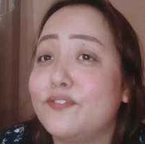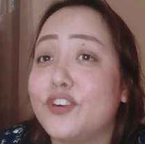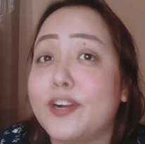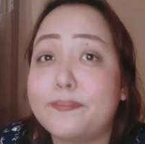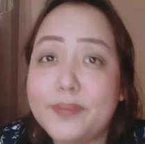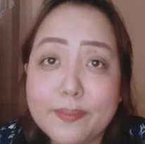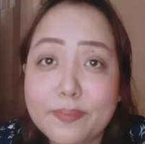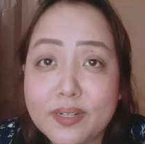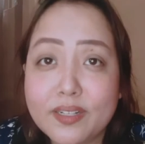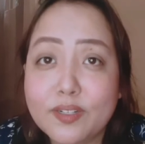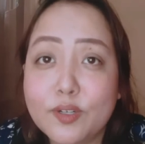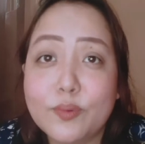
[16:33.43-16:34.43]
for
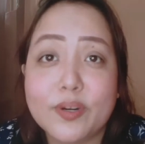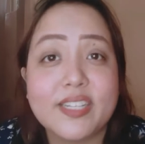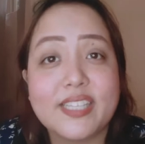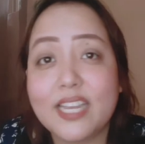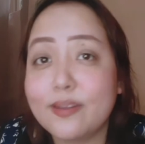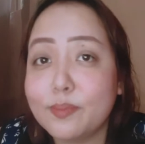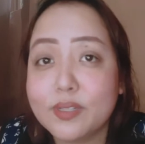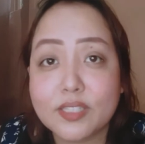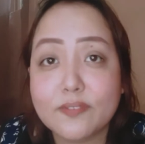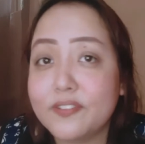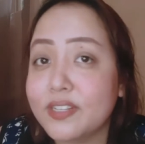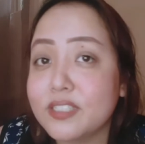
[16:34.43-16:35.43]
people who weren't able
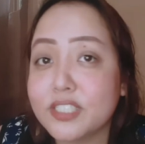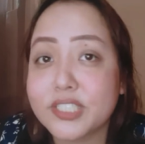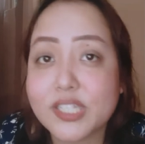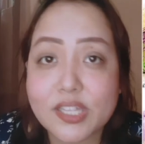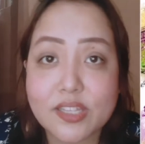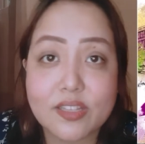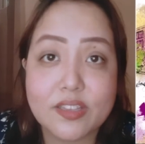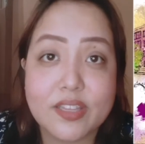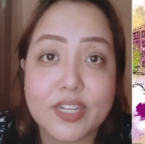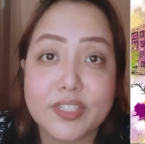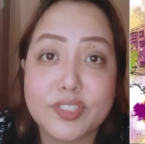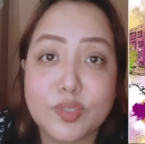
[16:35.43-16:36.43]
to finish
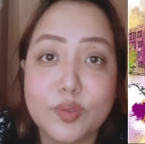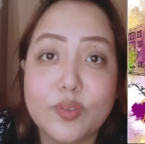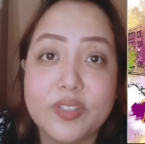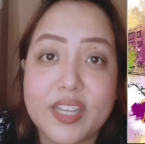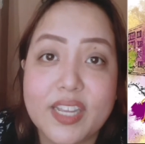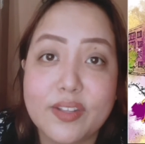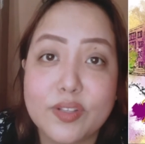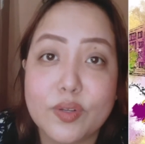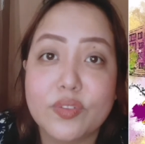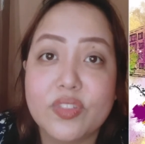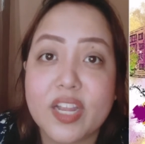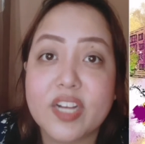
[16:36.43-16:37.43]
their schooling, you
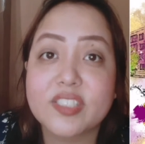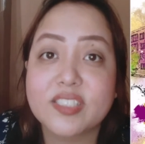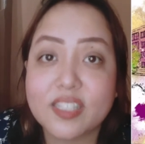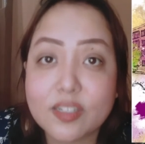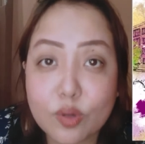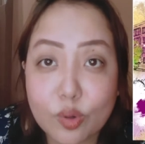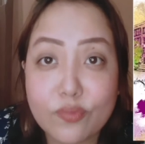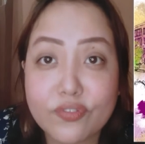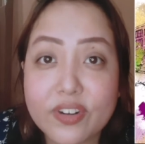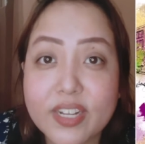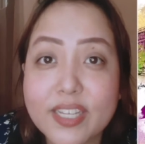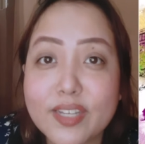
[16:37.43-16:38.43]
know, there's still hope
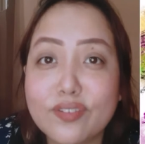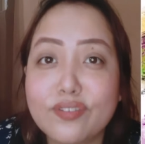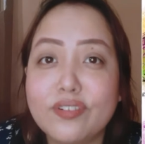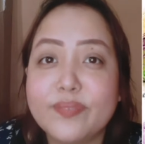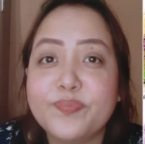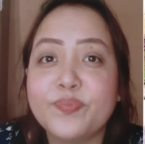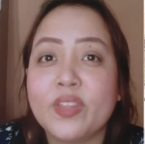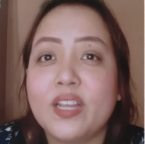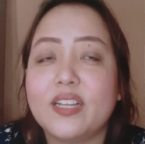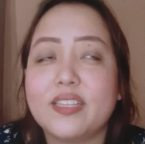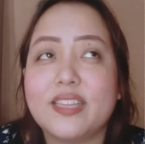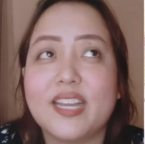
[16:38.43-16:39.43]
for you.
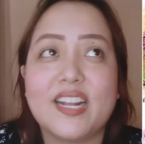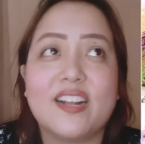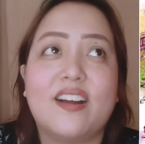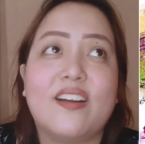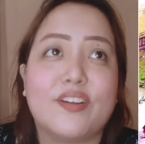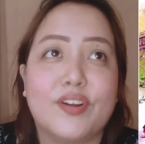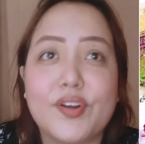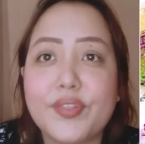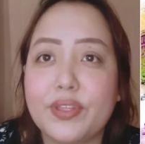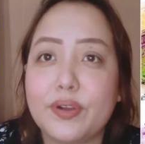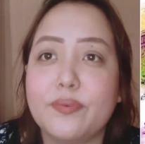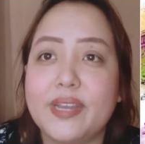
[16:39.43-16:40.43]
There are
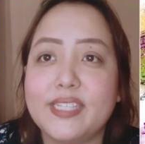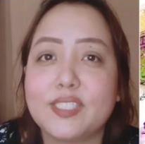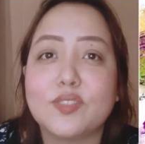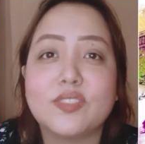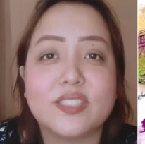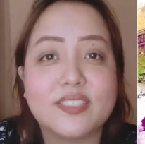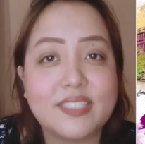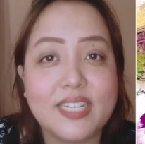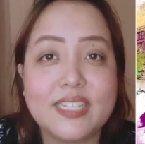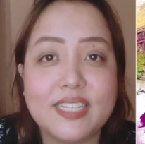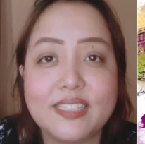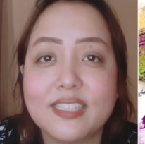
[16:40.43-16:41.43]
other ways to
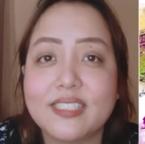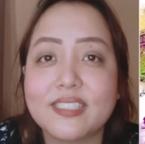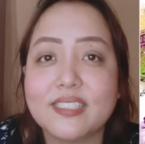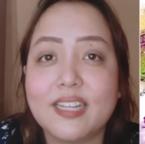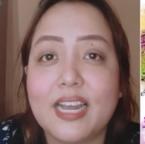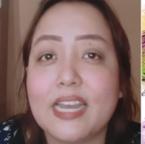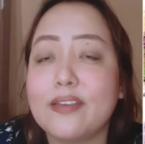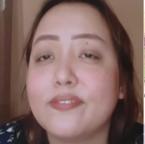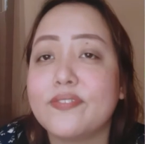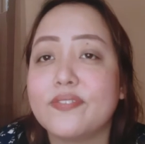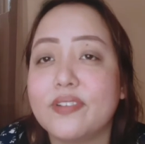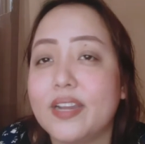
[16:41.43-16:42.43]
succeed in this
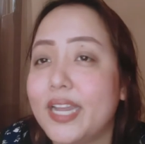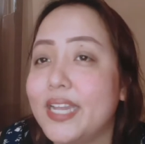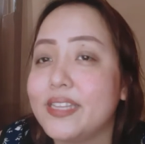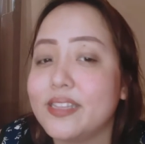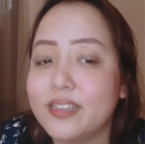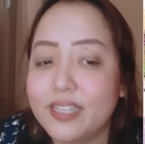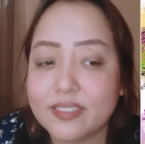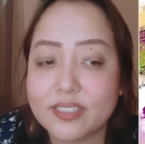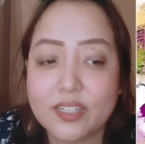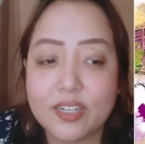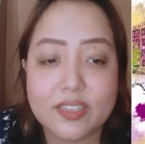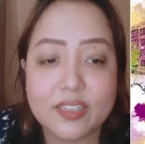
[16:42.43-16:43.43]
life, and that's
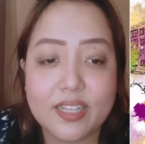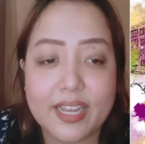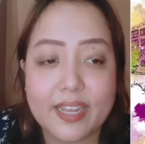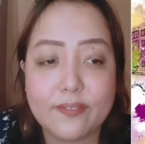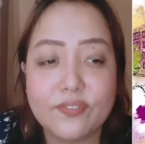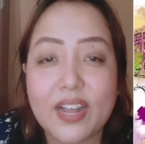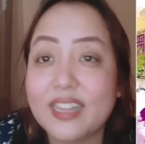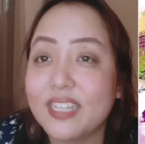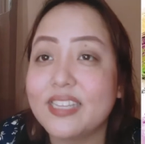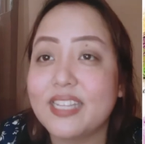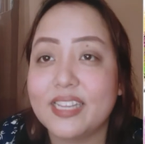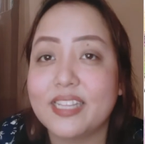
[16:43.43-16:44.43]
not like
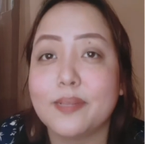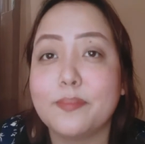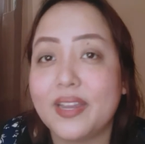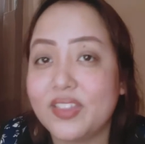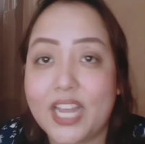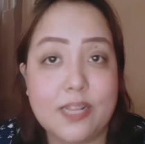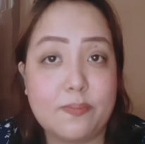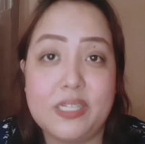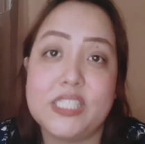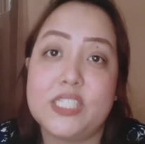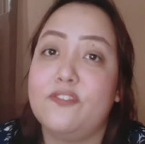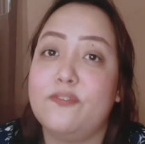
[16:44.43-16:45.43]
validated by that
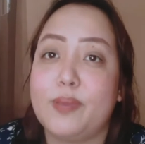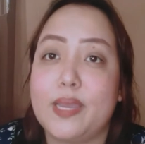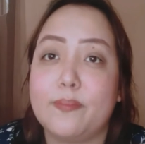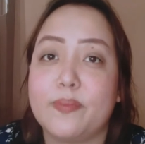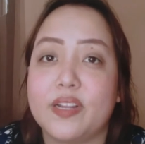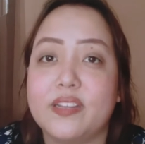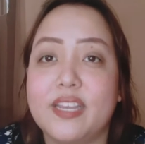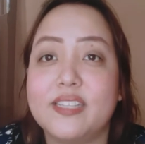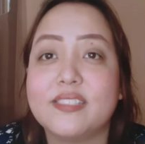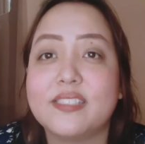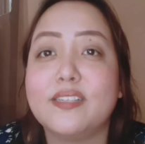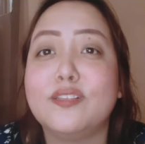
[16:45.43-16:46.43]
piece of paper. You
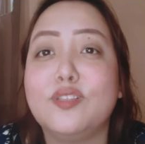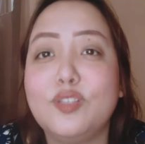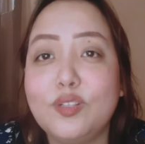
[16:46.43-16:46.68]
can still